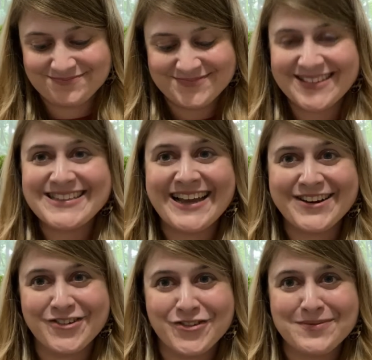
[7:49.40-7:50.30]
the
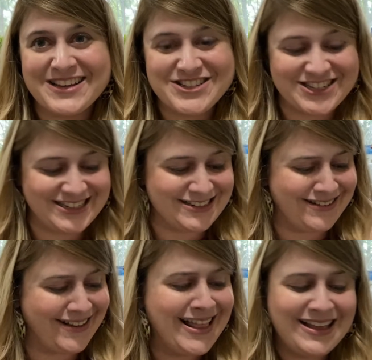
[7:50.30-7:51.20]
title for my Shein
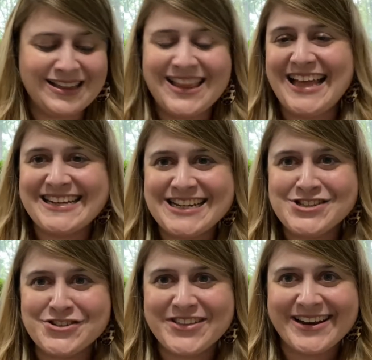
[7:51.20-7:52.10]
haul. A lot
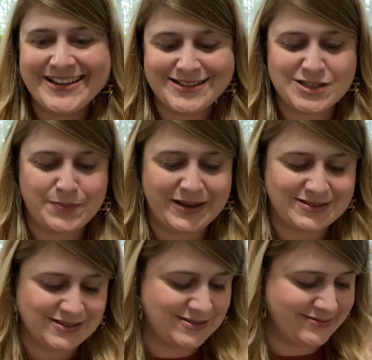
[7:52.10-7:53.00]
nicer than I
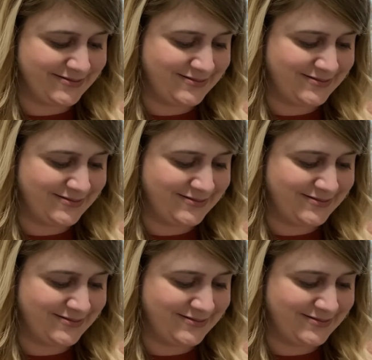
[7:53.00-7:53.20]
expected.